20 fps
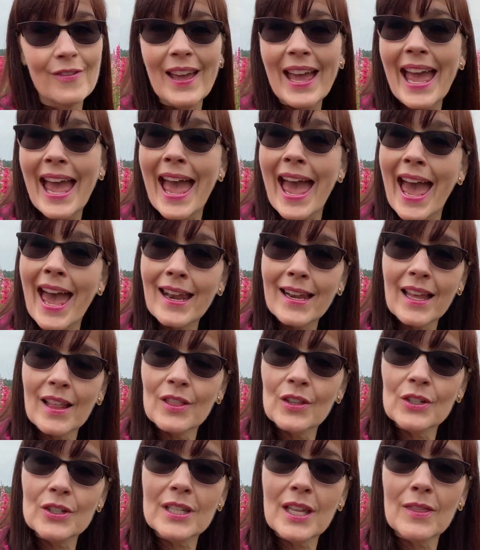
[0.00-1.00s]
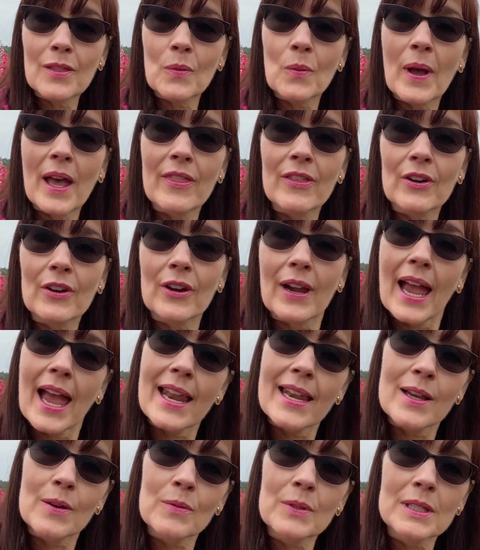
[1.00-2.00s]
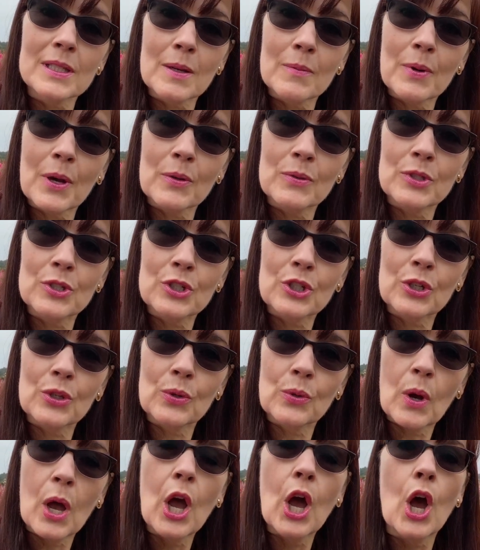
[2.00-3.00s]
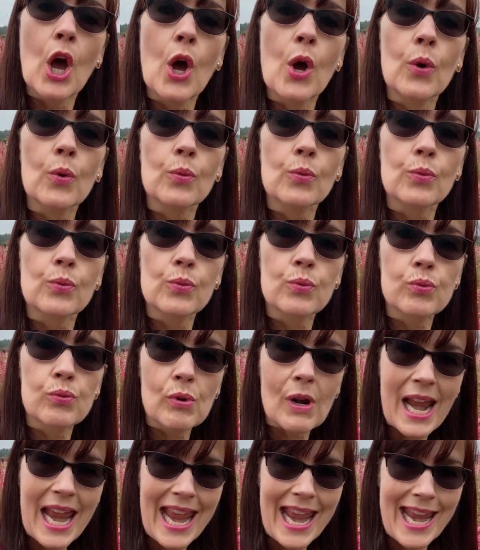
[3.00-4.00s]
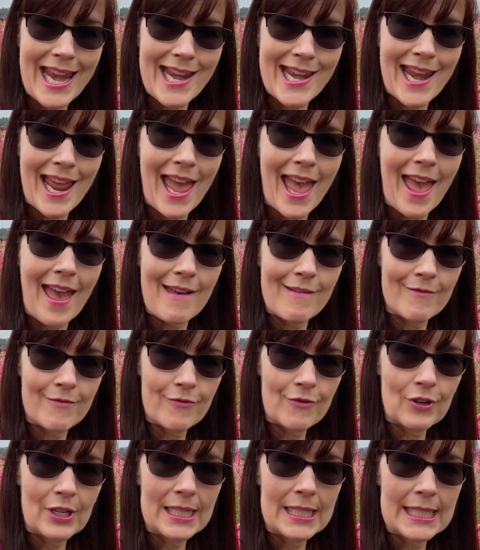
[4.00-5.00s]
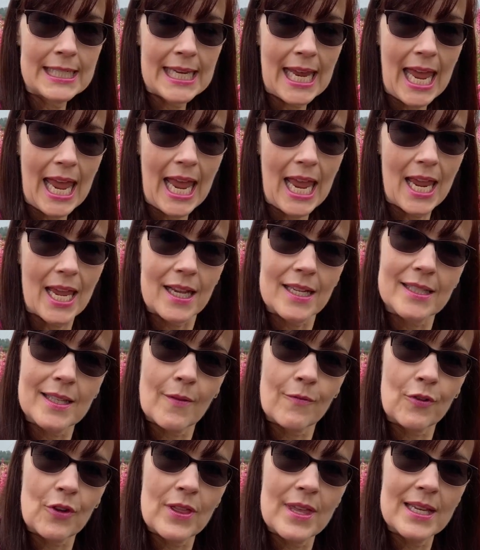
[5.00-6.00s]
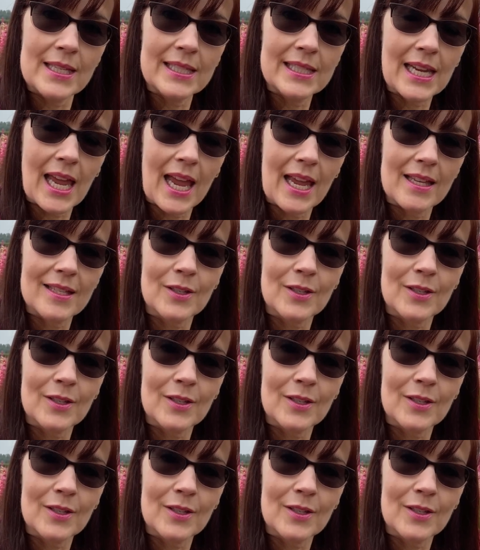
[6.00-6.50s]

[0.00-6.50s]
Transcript: And I looked at the weather, and it was supposed to rain every day except for this day.